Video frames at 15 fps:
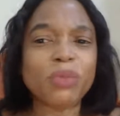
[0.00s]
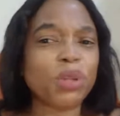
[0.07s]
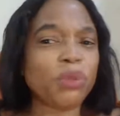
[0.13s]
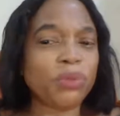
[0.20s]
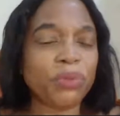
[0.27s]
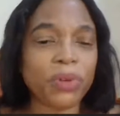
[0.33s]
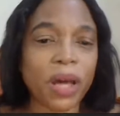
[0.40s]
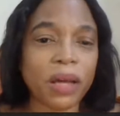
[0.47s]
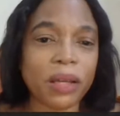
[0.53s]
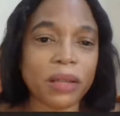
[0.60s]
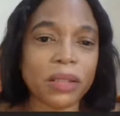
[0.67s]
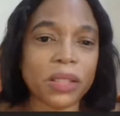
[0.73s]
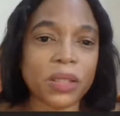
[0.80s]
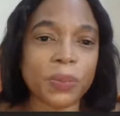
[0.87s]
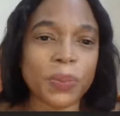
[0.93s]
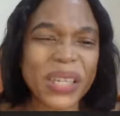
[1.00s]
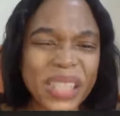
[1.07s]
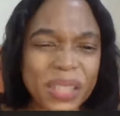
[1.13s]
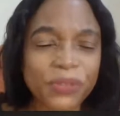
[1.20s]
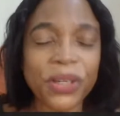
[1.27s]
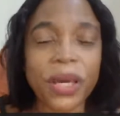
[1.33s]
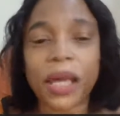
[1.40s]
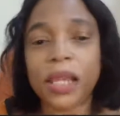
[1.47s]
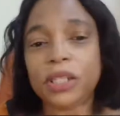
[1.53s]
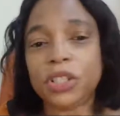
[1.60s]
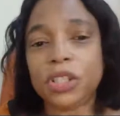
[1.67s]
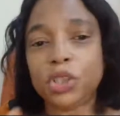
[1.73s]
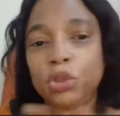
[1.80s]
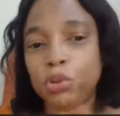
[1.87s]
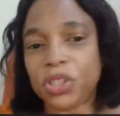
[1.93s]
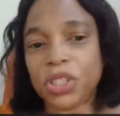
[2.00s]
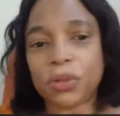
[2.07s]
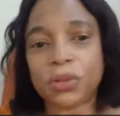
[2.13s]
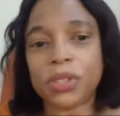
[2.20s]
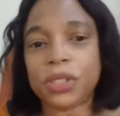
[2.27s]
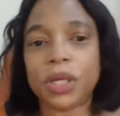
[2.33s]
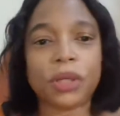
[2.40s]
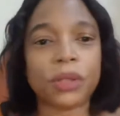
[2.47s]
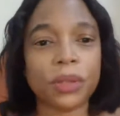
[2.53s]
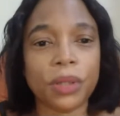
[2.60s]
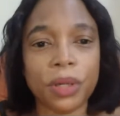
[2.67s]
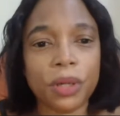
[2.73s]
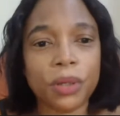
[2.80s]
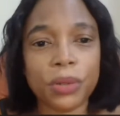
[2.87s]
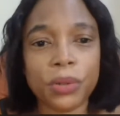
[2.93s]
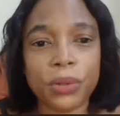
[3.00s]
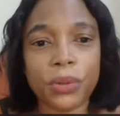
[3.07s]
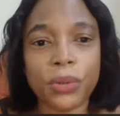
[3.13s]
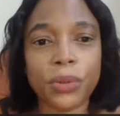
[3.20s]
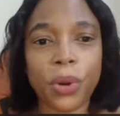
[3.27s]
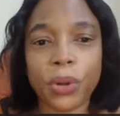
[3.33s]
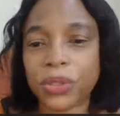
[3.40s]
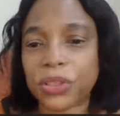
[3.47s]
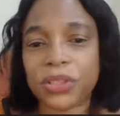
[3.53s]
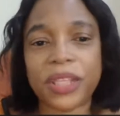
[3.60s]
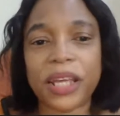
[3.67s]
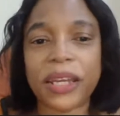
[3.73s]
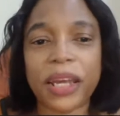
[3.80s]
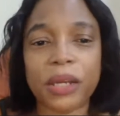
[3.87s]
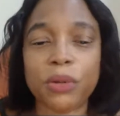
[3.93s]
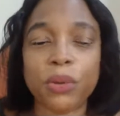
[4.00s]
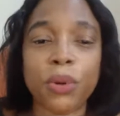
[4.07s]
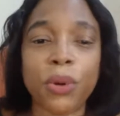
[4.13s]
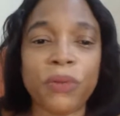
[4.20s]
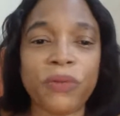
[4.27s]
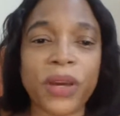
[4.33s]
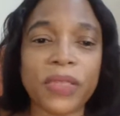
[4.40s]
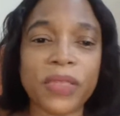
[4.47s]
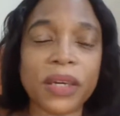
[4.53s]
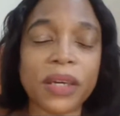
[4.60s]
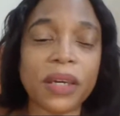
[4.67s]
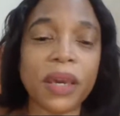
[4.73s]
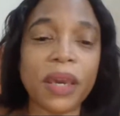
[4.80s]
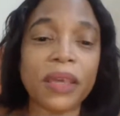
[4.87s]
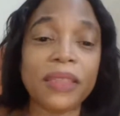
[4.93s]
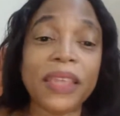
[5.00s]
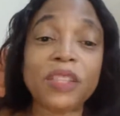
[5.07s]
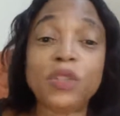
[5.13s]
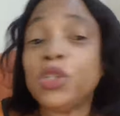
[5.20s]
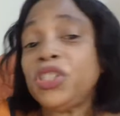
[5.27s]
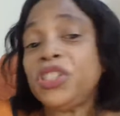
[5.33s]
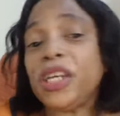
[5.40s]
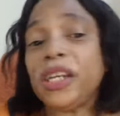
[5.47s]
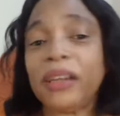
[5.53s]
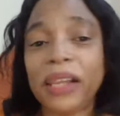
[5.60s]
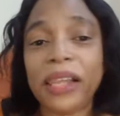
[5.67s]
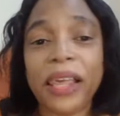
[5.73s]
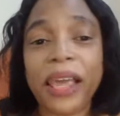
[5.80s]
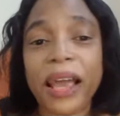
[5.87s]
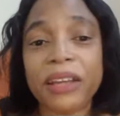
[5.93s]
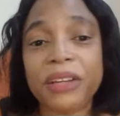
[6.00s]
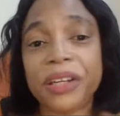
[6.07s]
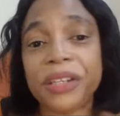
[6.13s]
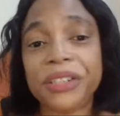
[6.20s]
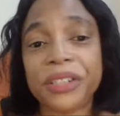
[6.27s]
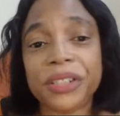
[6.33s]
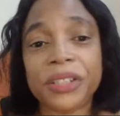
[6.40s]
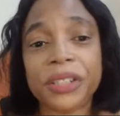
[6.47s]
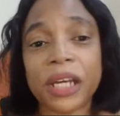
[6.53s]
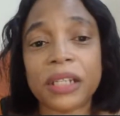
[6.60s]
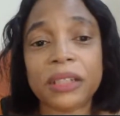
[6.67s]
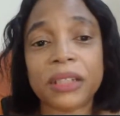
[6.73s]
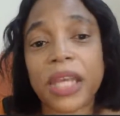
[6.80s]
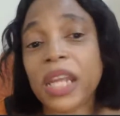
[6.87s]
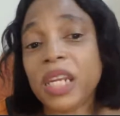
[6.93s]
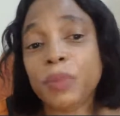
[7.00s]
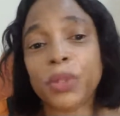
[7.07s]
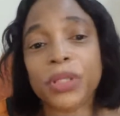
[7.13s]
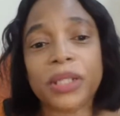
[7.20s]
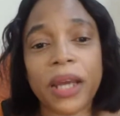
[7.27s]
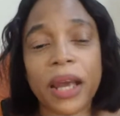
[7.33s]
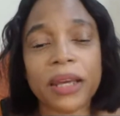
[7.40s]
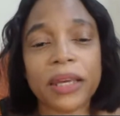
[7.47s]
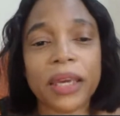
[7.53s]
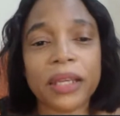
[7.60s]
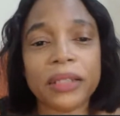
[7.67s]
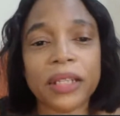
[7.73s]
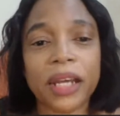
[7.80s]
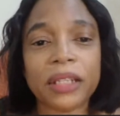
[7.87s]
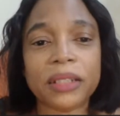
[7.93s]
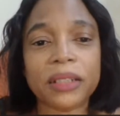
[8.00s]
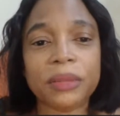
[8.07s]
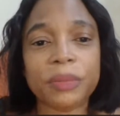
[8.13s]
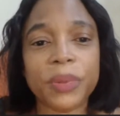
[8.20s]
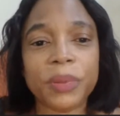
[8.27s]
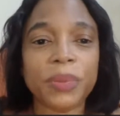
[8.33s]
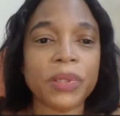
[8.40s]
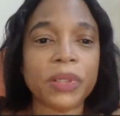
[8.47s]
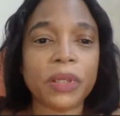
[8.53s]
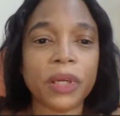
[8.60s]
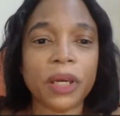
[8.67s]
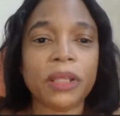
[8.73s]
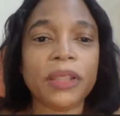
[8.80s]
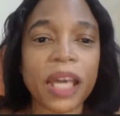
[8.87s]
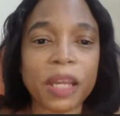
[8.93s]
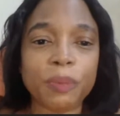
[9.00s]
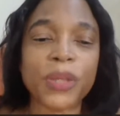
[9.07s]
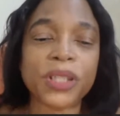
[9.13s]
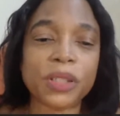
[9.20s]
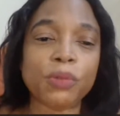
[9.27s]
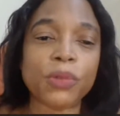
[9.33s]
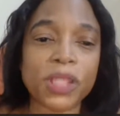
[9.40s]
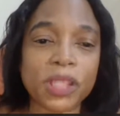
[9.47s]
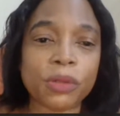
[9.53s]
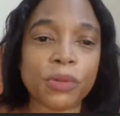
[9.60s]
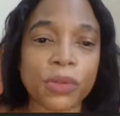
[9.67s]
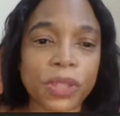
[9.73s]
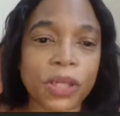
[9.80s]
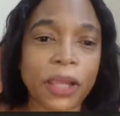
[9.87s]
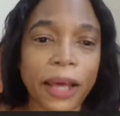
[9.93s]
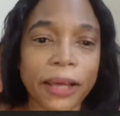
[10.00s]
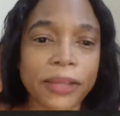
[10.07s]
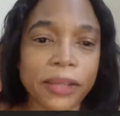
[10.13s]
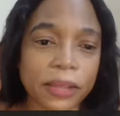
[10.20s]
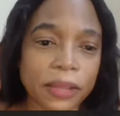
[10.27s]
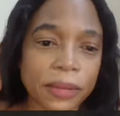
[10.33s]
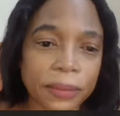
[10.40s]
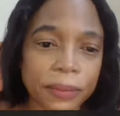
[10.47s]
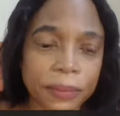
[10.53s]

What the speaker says: of specific allergies to sickle cell, not that I know of. I think they're just general allergies that anybody can get, and maybe that person with sickle cell has it.